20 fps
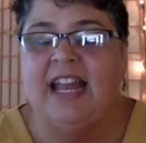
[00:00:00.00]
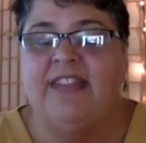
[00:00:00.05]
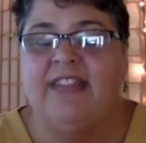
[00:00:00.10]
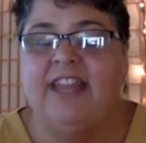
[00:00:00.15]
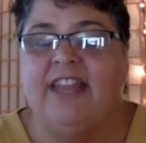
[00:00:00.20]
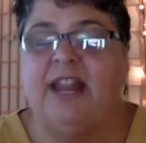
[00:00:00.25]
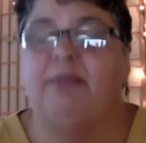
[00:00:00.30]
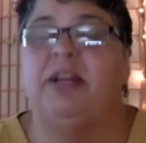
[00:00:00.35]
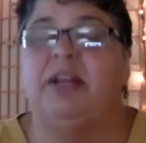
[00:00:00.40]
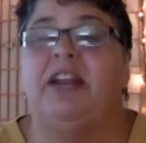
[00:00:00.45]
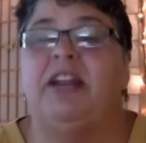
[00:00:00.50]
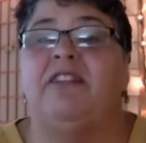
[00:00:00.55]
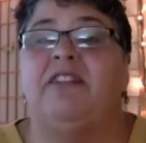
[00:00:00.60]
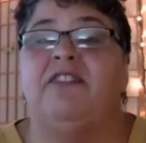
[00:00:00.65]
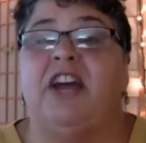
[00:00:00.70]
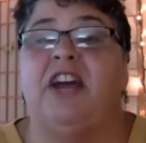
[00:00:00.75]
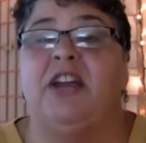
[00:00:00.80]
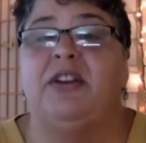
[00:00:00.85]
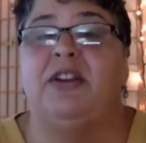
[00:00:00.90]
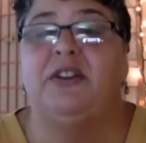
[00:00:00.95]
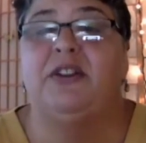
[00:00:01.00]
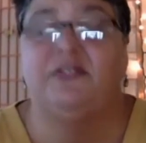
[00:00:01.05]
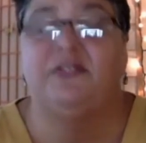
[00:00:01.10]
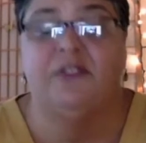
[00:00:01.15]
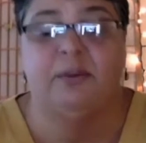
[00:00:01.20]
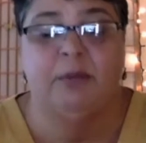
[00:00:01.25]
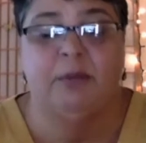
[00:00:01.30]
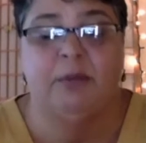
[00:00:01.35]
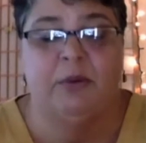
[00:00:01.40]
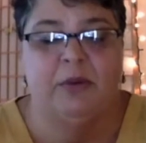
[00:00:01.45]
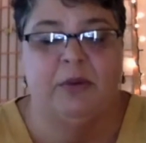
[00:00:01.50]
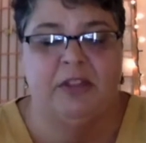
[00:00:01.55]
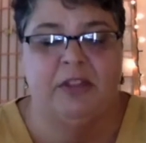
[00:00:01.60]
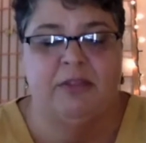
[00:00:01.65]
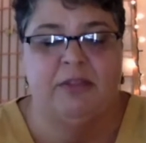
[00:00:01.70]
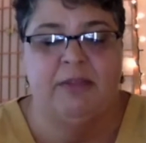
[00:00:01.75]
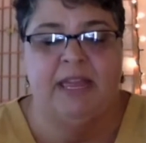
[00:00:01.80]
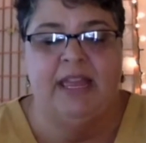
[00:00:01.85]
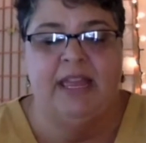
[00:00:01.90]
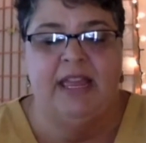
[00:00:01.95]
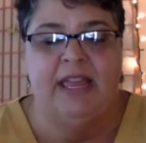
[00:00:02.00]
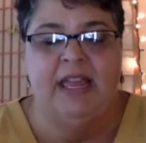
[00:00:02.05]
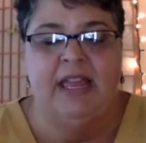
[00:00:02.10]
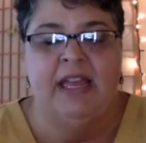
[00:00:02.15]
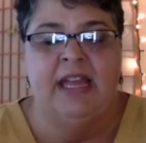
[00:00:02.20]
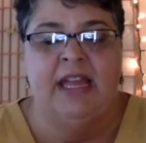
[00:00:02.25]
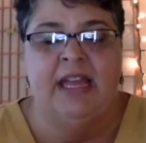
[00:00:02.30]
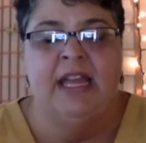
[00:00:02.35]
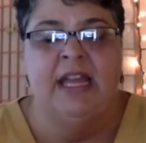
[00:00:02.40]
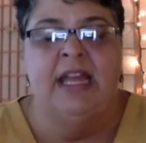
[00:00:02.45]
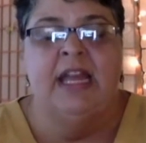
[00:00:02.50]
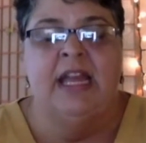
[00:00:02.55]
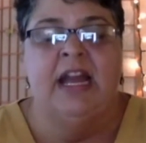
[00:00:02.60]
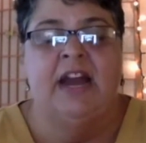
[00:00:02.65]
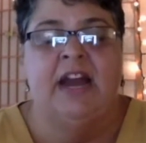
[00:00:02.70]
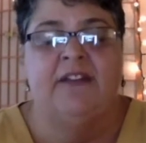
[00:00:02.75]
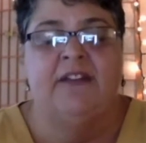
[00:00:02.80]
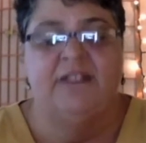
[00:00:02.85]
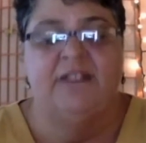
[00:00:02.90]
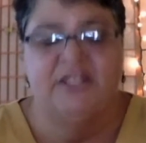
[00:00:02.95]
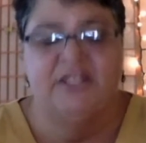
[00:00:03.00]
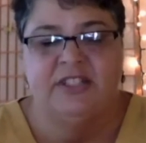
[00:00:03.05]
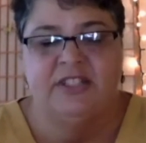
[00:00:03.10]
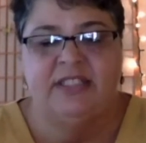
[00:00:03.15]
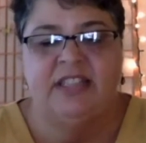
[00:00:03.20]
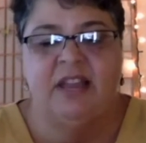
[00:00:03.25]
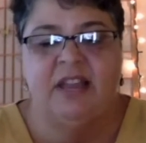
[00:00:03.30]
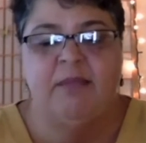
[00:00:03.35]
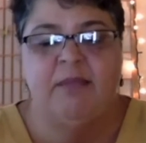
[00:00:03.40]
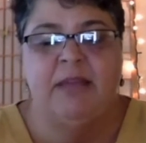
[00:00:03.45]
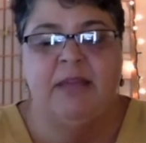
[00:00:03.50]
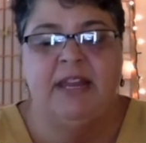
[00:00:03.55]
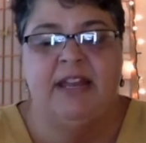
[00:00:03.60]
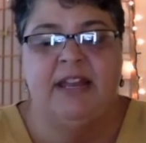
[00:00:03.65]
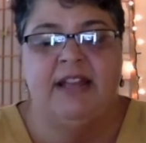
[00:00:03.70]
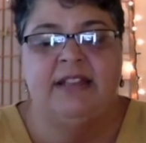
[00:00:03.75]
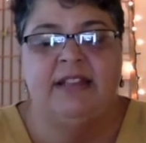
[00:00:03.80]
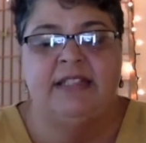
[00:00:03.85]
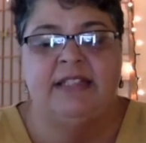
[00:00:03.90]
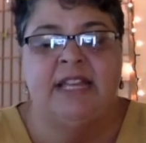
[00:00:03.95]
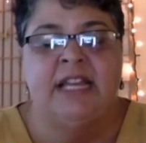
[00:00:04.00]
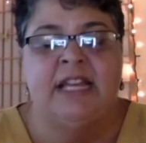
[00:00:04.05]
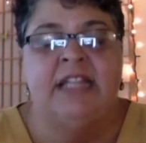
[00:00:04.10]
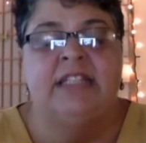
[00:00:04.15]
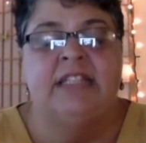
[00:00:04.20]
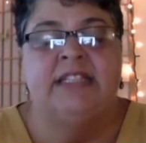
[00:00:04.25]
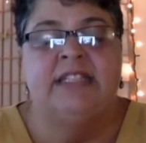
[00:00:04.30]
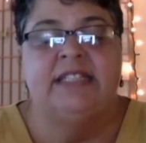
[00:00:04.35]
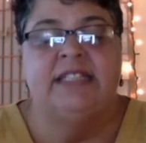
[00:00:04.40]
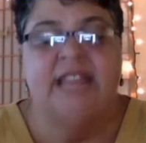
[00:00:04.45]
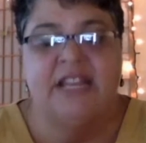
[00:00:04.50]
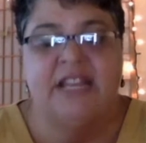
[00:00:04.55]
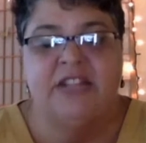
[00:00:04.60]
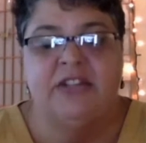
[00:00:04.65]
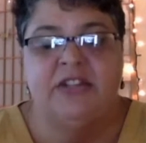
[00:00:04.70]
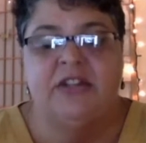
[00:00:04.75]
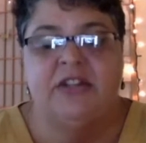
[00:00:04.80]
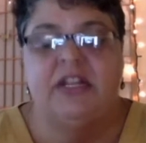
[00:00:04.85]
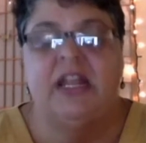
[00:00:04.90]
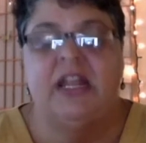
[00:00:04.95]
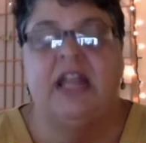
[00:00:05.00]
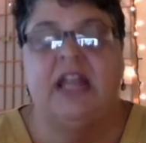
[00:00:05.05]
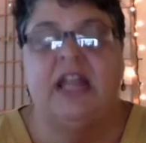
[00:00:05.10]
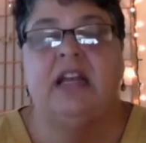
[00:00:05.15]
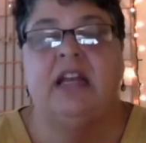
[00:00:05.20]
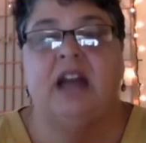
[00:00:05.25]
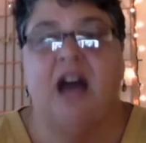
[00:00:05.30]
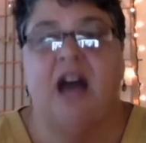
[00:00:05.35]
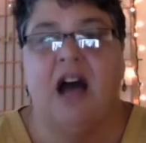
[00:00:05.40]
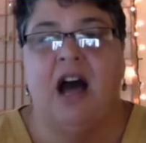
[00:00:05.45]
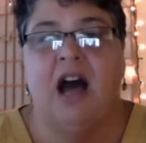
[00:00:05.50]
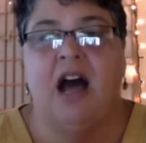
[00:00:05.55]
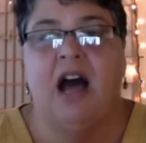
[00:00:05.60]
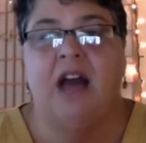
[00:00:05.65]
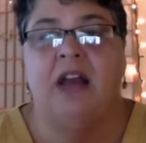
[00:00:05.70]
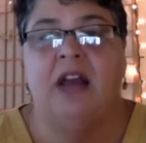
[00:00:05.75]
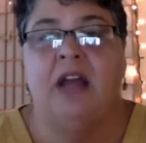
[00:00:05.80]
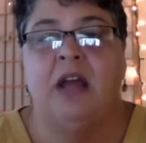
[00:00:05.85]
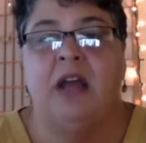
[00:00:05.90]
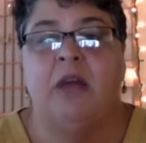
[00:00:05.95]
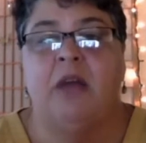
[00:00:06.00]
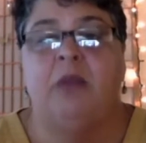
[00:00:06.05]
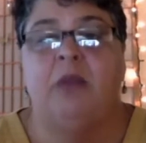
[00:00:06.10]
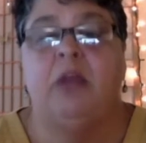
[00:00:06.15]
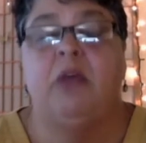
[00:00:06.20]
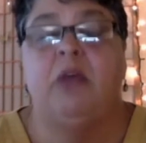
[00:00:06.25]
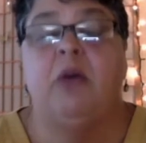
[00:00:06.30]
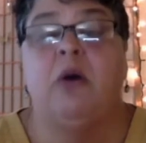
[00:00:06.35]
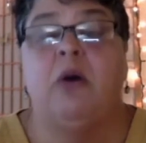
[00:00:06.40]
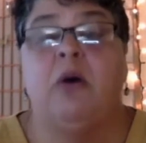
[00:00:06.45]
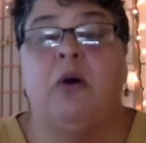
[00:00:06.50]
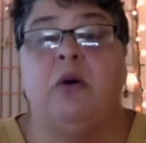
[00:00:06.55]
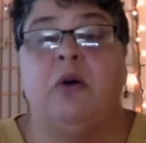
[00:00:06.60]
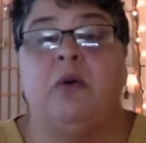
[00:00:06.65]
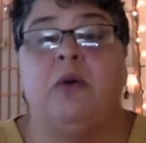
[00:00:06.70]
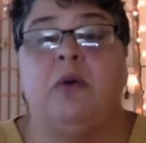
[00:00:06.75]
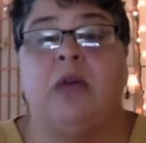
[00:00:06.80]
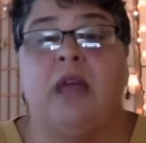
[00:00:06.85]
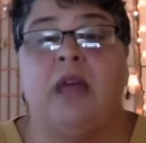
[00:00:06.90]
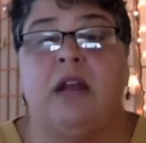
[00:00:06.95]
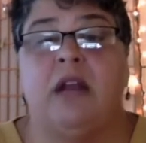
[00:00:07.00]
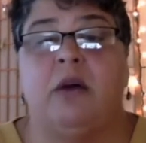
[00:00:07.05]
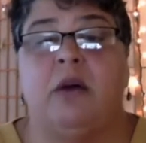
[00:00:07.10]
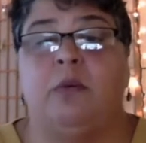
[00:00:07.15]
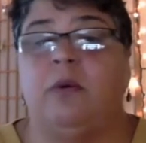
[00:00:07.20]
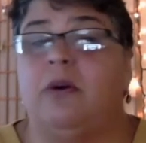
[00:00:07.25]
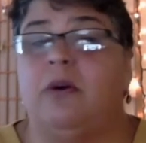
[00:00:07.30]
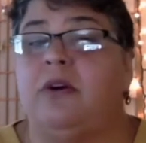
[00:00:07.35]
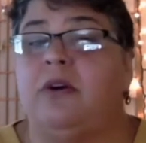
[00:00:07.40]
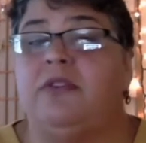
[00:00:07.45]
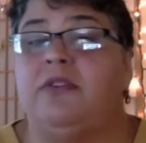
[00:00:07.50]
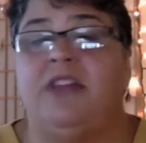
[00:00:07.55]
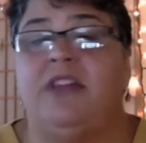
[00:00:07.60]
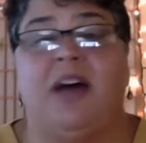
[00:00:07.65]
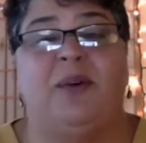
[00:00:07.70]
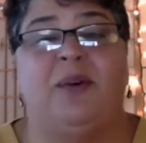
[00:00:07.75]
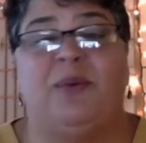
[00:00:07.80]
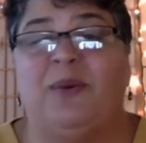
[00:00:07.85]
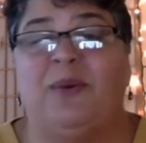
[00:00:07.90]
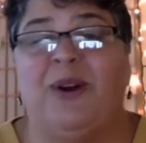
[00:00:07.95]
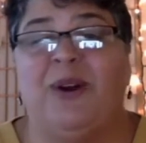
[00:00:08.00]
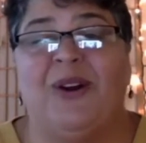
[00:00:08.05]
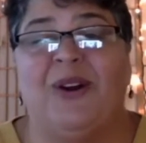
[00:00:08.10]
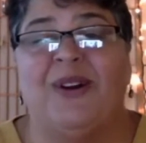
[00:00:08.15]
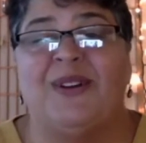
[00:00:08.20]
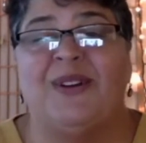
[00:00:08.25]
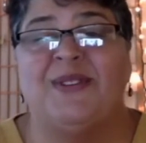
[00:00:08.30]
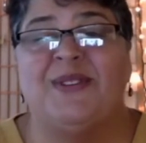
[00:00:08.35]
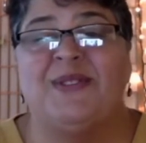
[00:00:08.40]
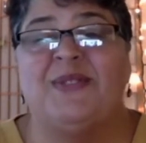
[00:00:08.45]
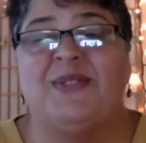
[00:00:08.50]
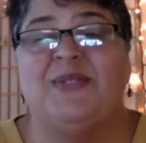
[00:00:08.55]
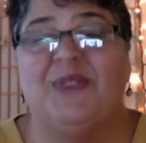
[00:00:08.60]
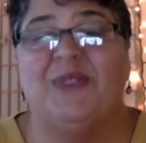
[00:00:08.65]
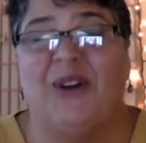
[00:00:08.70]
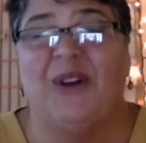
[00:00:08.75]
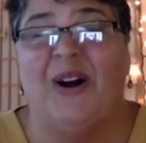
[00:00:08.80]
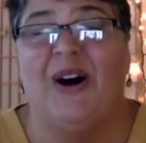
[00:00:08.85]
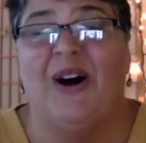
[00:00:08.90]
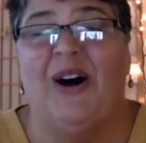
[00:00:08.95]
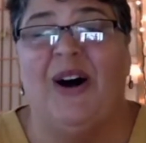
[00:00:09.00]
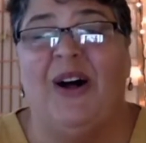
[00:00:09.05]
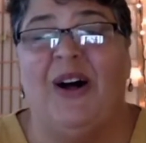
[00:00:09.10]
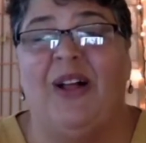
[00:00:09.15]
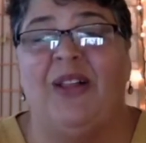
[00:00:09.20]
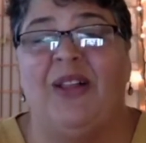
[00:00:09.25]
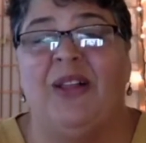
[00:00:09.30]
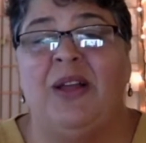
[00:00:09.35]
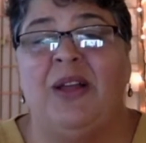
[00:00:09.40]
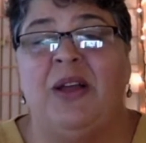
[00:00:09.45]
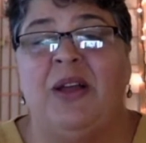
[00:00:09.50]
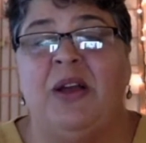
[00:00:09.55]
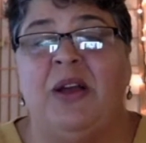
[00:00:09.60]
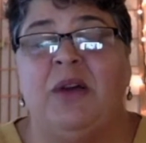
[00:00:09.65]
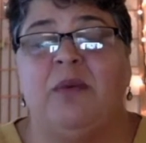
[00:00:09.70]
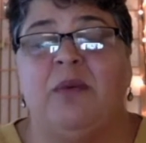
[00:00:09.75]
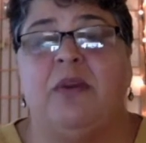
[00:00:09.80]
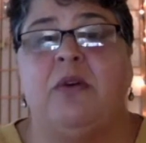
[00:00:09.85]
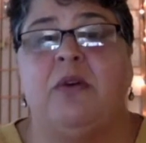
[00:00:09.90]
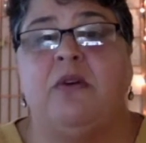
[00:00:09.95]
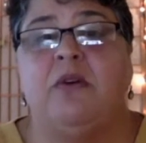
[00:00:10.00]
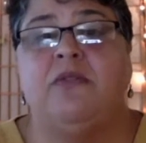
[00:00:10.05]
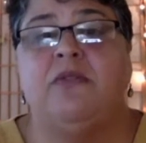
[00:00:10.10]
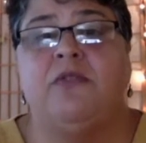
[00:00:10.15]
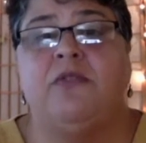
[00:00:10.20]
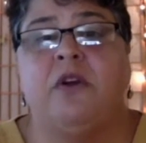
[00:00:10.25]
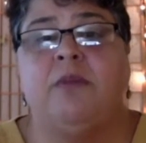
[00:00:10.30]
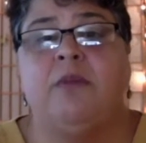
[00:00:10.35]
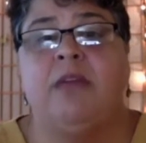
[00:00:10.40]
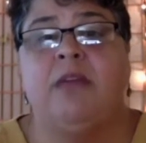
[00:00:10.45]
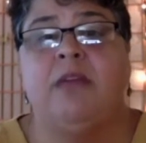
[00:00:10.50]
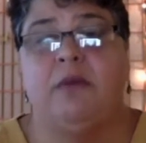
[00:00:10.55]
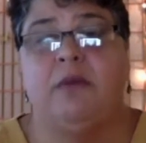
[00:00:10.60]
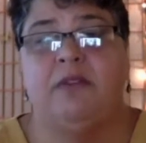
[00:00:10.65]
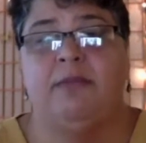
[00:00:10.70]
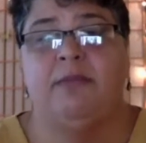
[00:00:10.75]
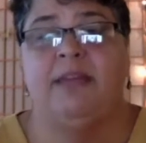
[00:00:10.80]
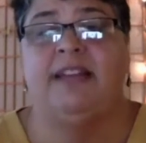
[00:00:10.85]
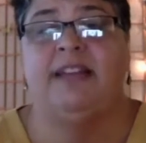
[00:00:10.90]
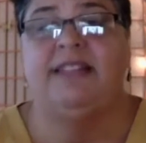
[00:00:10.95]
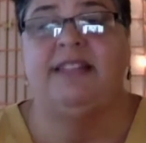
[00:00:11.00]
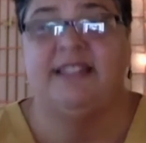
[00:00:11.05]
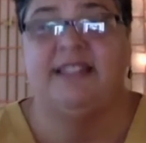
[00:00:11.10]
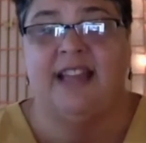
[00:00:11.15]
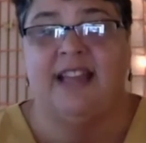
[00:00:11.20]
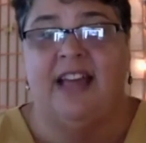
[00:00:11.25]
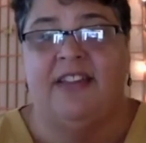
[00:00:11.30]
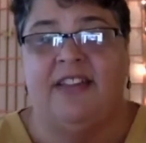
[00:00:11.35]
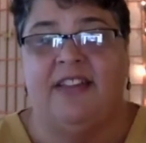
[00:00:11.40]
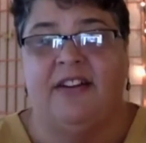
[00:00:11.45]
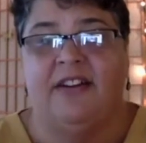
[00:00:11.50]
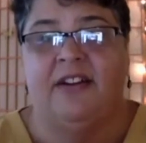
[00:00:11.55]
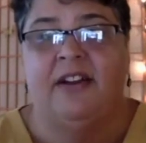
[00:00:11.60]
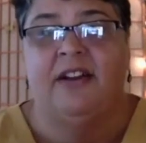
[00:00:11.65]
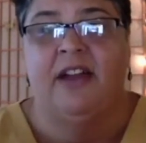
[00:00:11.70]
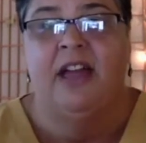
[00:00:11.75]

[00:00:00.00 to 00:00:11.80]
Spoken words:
and then I'm going to invite you to affirm it with me. Our vision statement is, centered in God, we co-create a world that works for all. Will you affirm that with me together?